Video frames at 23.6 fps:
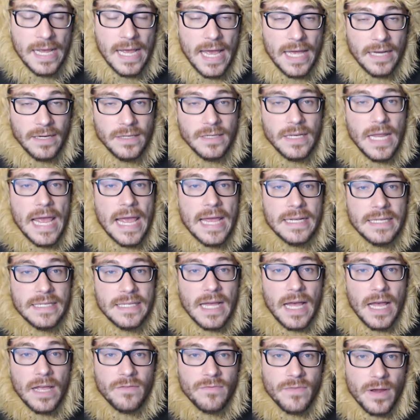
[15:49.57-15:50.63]
and an
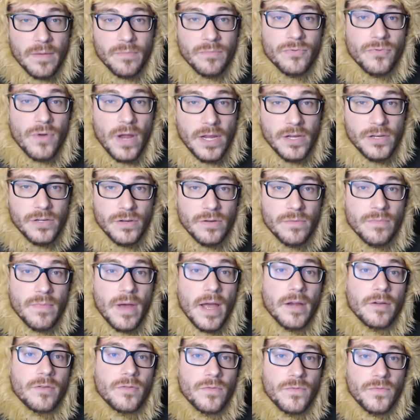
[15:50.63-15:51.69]
anti-vibration
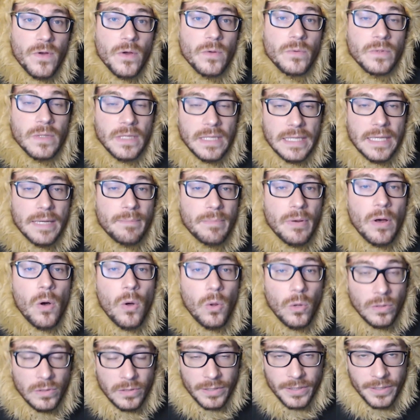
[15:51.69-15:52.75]
microphone clip
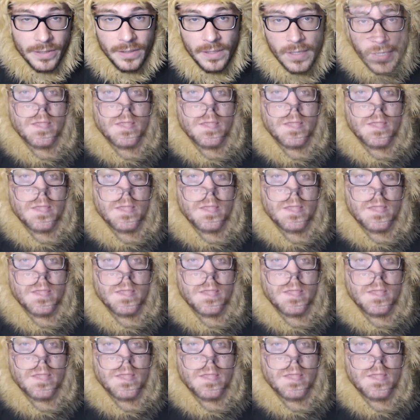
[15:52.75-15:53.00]
holder.